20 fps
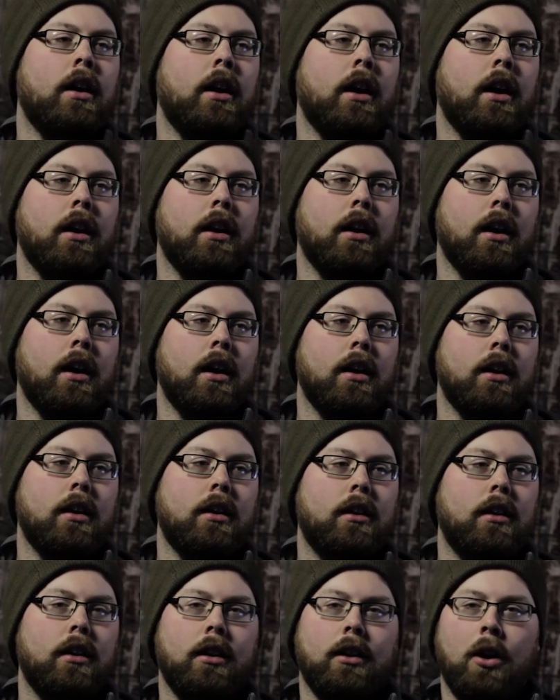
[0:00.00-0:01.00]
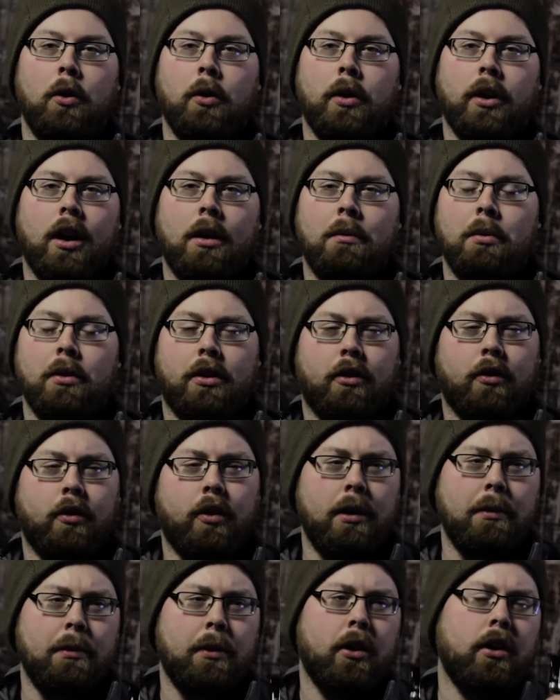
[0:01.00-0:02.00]
and load it up with
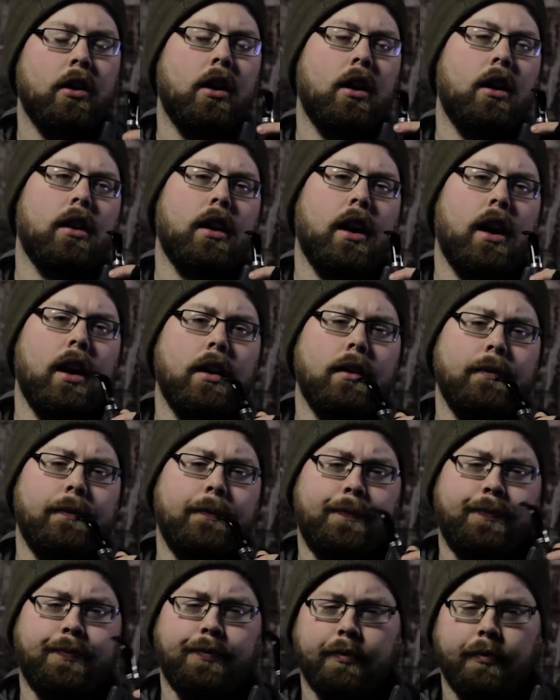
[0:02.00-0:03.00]
creamer and all that. And